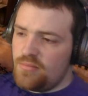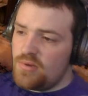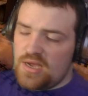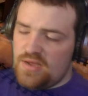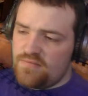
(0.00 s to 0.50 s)
but
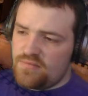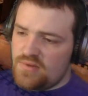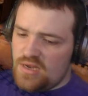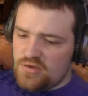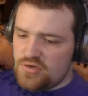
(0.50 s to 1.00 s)
I haven't
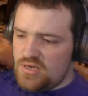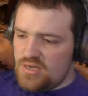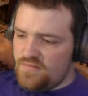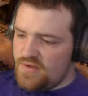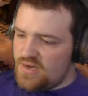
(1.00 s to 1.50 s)

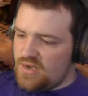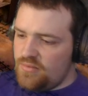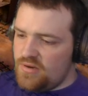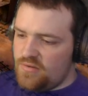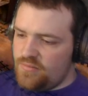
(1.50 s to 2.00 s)
actually figured out
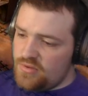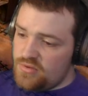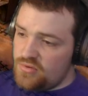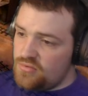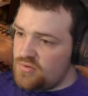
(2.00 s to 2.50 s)
where I put the
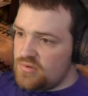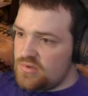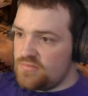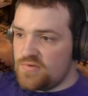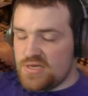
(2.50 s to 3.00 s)
tool
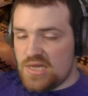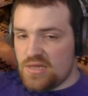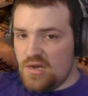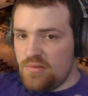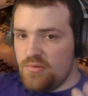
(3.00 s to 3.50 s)
to reset the
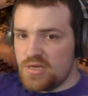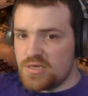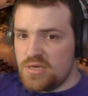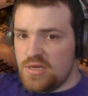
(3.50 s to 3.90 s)
carburetors.